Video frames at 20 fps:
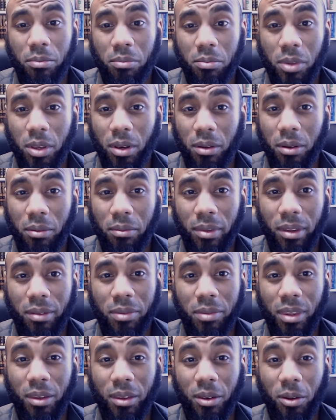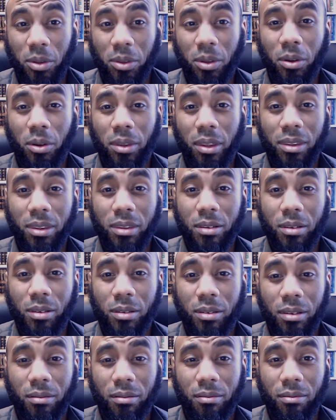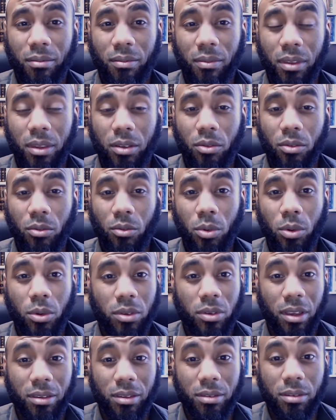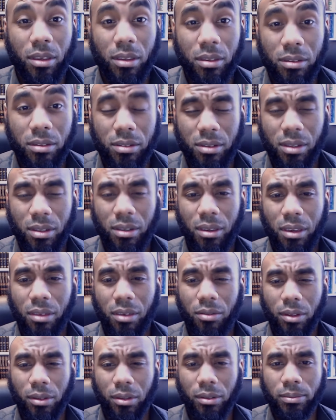you know, maybe they don't know that these rules exist even.